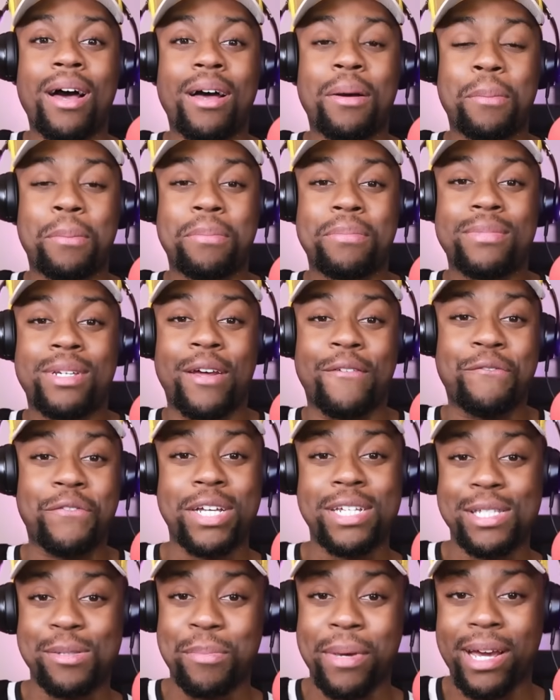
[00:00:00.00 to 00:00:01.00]

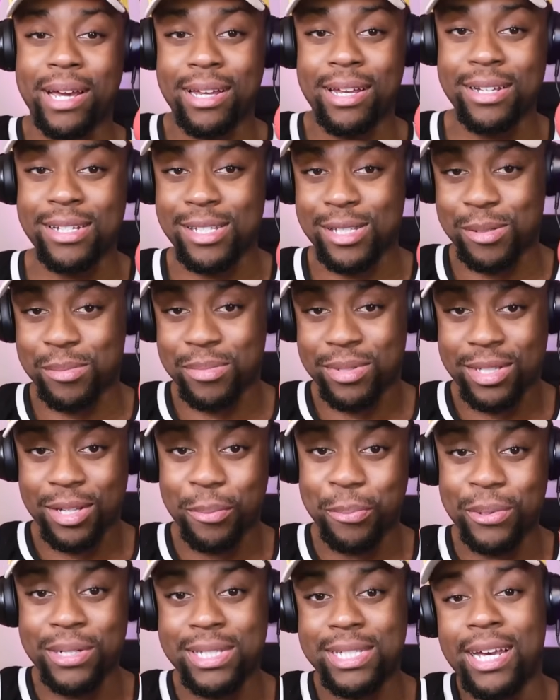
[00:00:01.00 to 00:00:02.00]
defense mechanisms to
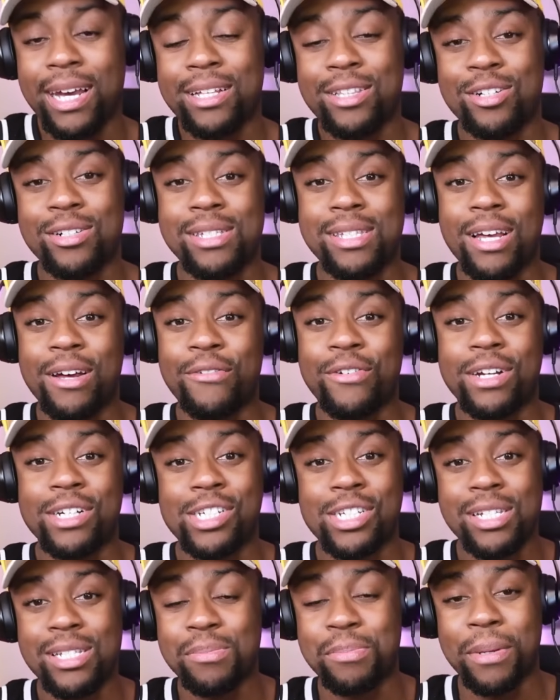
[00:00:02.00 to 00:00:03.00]
protect herself because
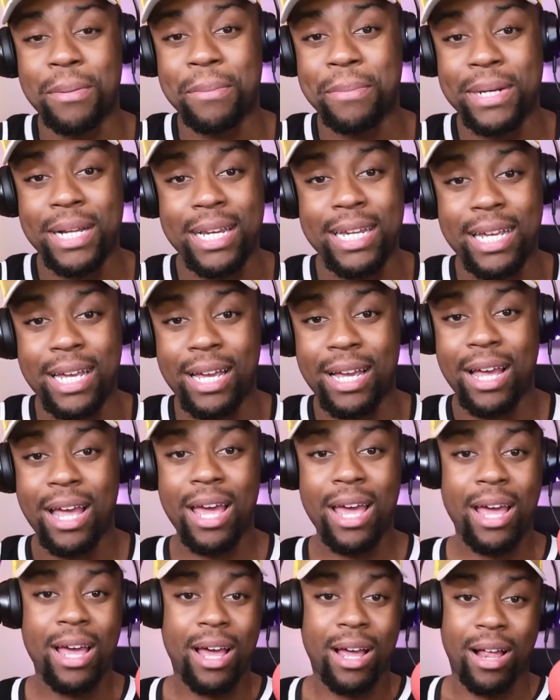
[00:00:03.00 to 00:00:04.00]
she's been bullied
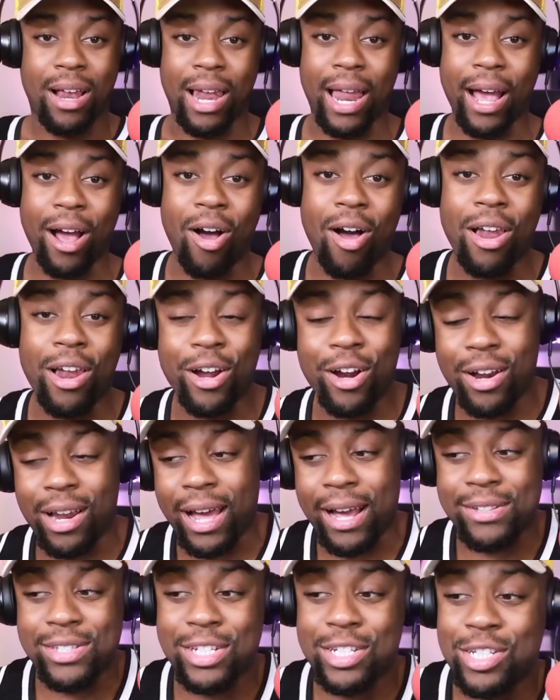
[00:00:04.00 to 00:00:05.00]
like all of her
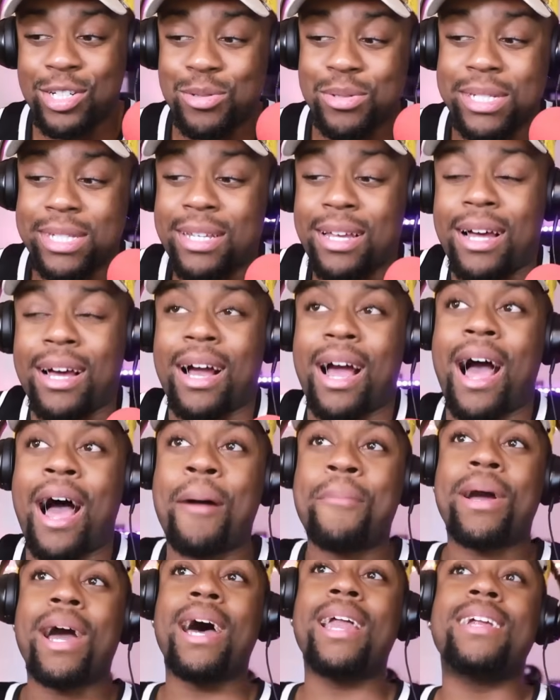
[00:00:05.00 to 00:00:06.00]
life since she was young. I'm
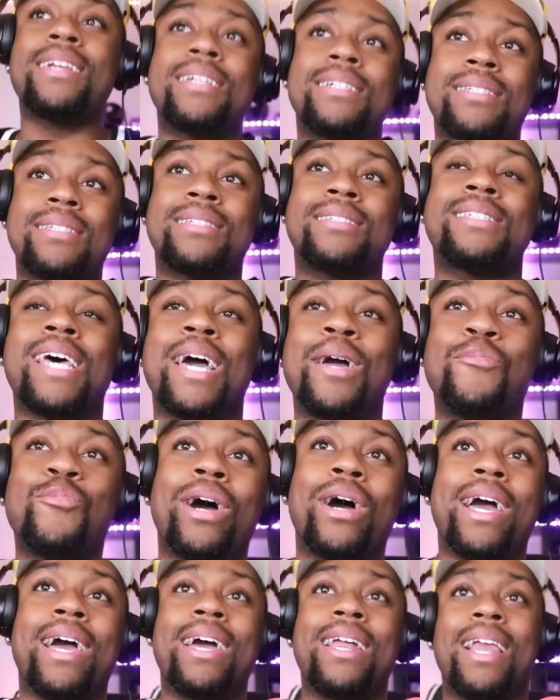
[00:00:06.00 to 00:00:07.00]
kind of the same
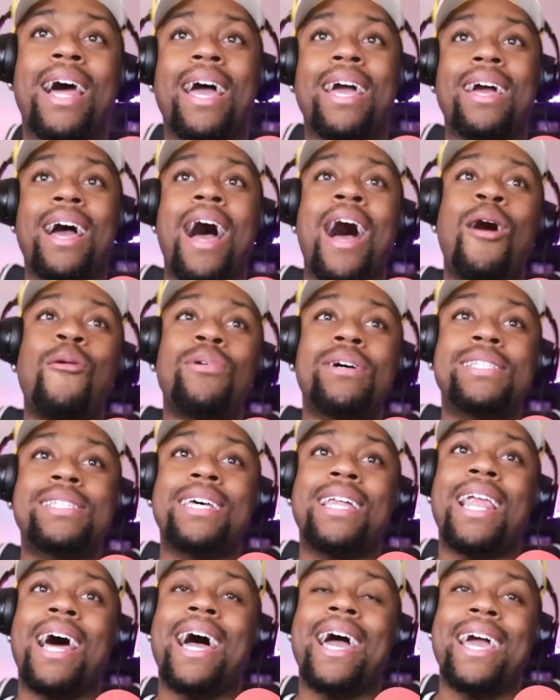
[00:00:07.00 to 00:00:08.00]
way. Like I wasn't
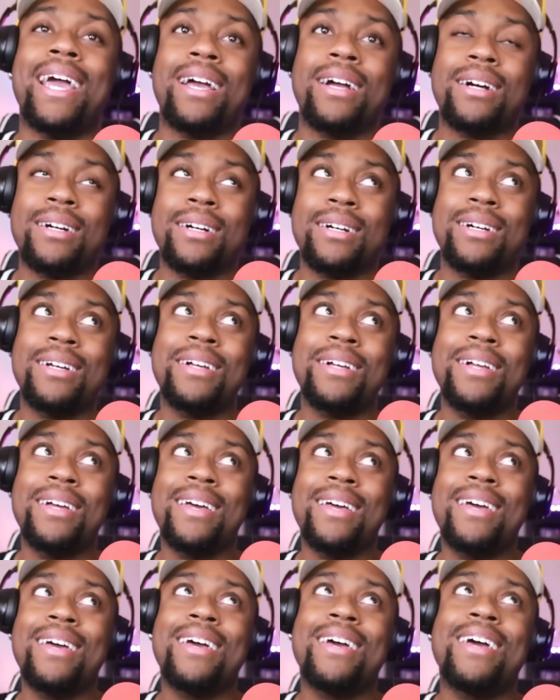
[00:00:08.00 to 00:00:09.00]
like
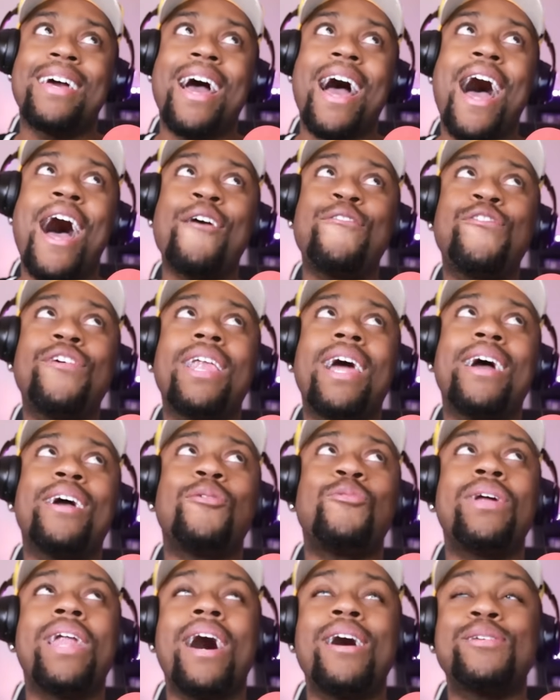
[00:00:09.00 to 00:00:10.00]
I feel like
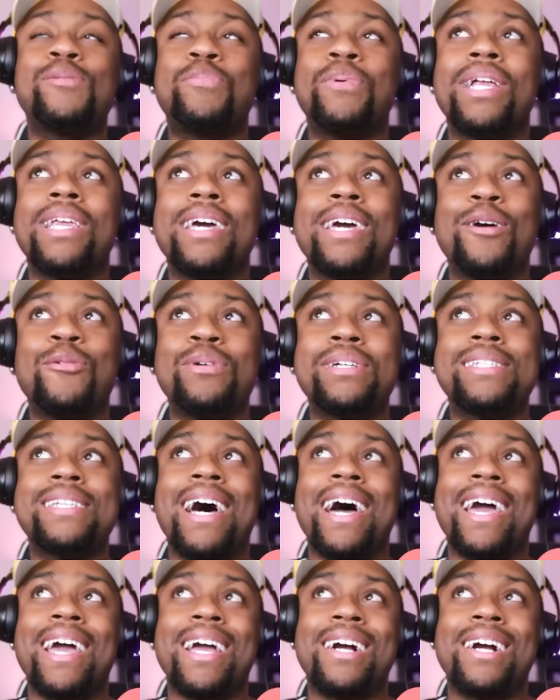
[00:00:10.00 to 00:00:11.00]
when I was bullied, it was like